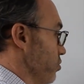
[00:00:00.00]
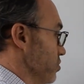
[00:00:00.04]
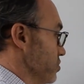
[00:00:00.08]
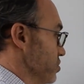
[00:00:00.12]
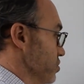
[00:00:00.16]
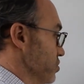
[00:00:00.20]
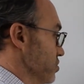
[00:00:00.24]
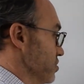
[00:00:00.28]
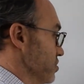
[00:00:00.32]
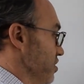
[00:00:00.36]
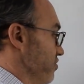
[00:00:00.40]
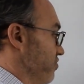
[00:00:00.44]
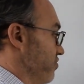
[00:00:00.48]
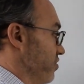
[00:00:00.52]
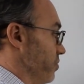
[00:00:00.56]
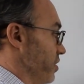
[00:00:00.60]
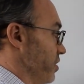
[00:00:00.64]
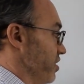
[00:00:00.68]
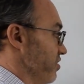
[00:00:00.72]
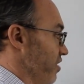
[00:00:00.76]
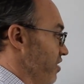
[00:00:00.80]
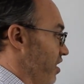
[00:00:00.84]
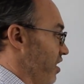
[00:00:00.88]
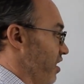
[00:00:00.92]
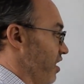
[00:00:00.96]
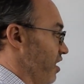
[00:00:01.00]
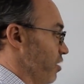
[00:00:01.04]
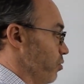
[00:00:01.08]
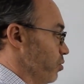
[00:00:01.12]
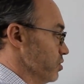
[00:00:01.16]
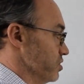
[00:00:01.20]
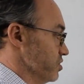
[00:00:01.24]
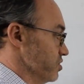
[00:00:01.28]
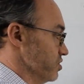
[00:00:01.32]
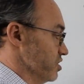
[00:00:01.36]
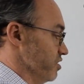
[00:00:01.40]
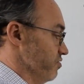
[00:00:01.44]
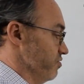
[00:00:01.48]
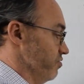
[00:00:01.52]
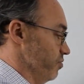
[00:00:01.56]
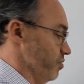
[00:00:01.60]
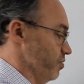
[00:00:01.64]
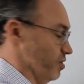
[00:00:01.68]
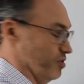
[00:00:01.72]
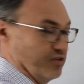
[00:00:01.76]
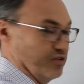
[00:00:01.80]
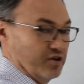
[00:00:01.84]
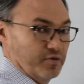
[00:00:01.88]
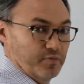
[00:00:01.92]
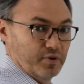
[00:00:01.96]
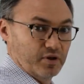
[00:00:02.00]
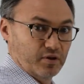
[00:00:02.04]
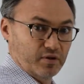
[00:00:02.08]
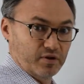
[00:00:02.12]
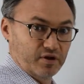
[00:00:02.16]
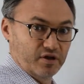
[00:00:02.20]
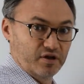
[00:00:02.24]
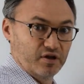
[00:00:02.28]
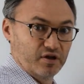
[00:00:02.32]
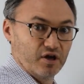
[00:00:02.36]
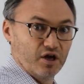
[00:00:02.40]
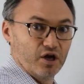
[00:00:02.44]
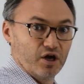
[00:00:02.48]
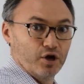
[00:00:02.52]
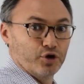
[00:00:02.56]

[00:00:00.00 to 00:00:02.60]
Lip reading: which has given me DAI, which has given me the ability